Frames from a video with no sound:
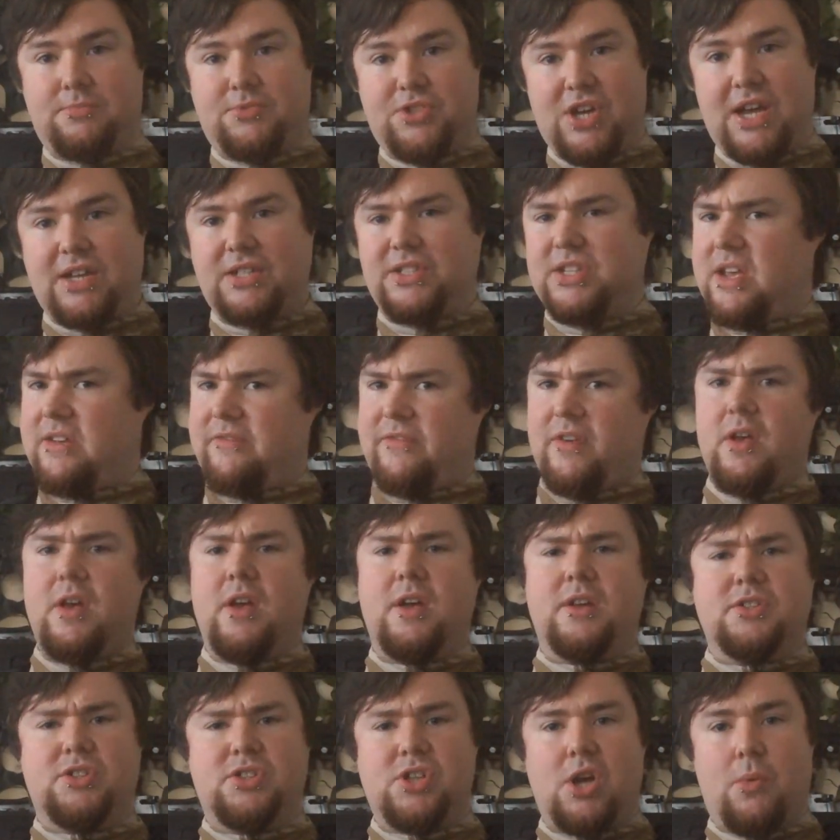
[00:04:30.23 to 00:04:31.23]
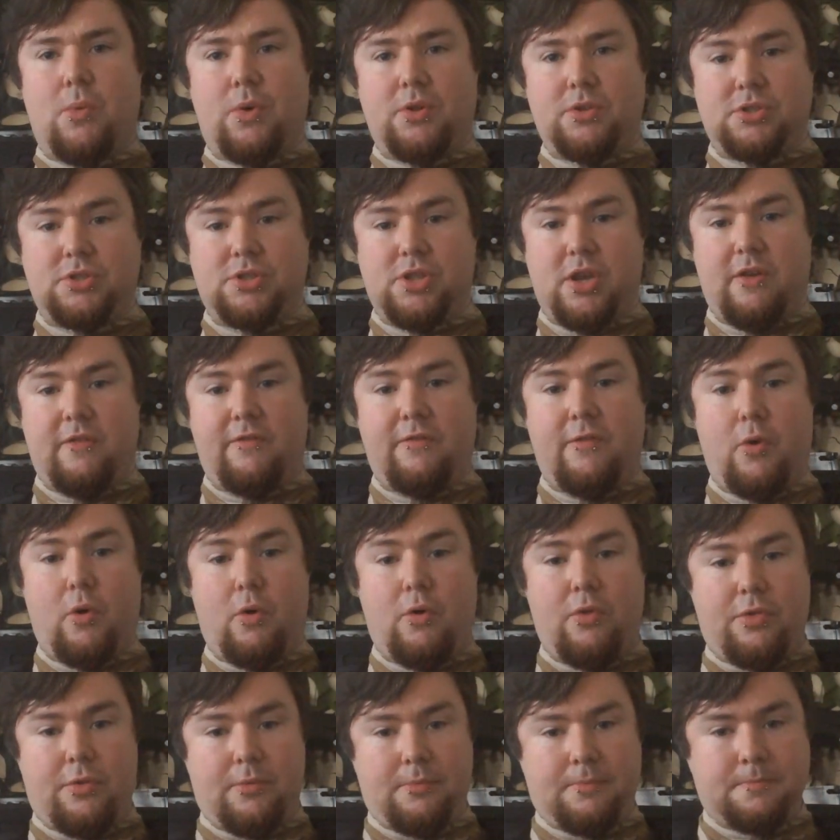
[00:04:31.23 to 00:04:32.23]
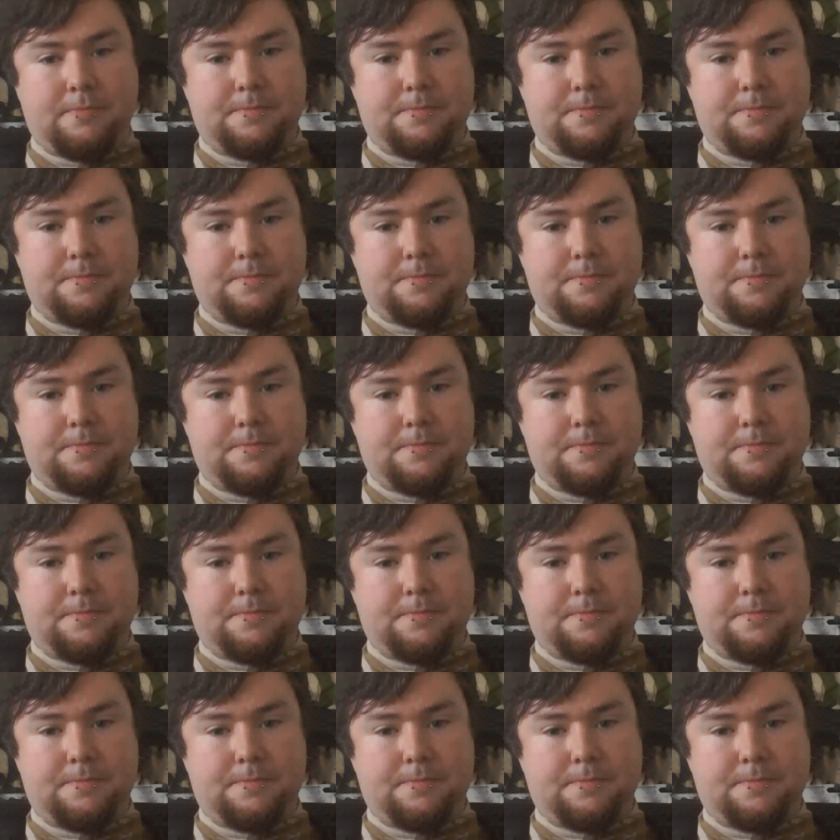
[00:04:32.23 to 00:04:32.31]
objective, so on and so forth.